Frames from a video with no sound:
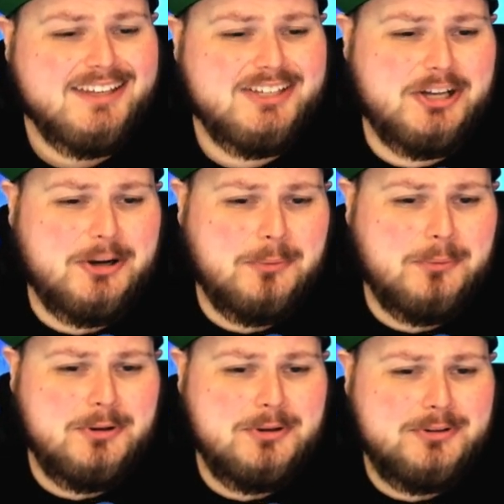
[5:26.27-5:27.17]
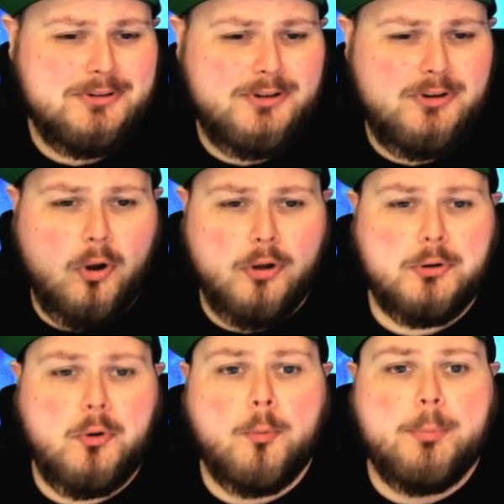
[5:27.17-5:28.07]
you know,
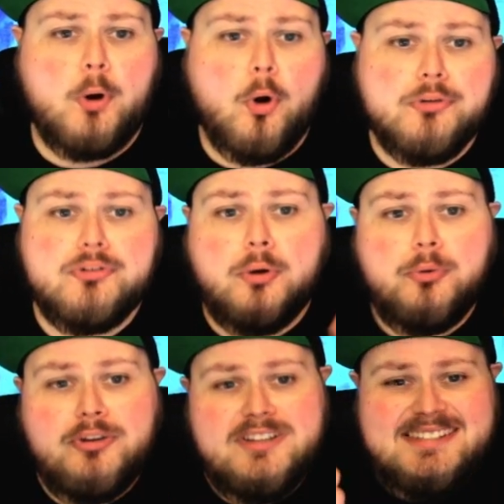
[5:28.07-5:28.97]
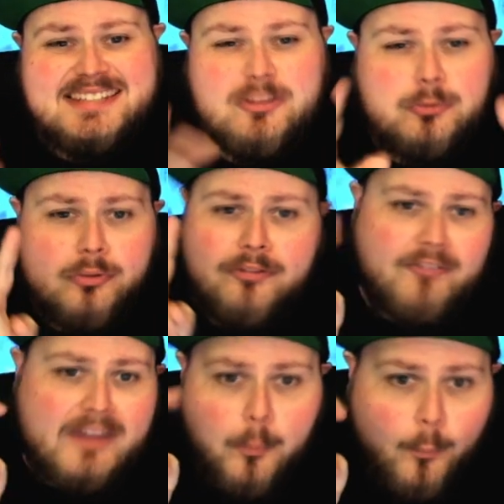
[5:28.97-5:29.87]
nautical, but also you can see through the
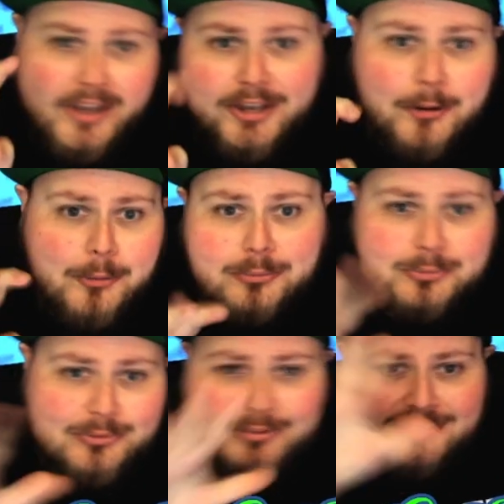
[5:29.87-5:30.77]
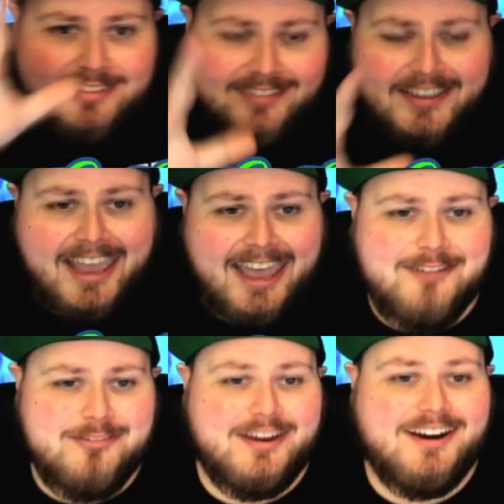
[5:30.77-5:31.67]
fake windows that they
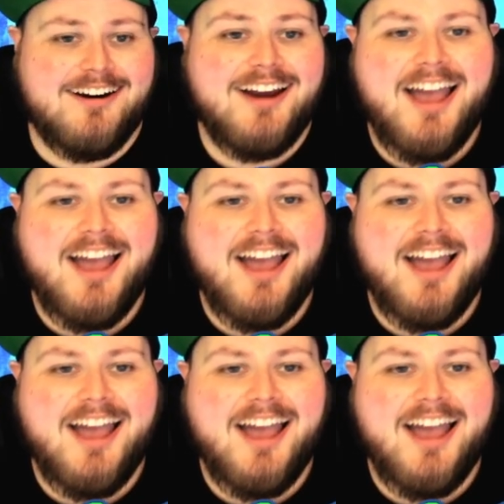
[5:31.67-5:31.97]
have there,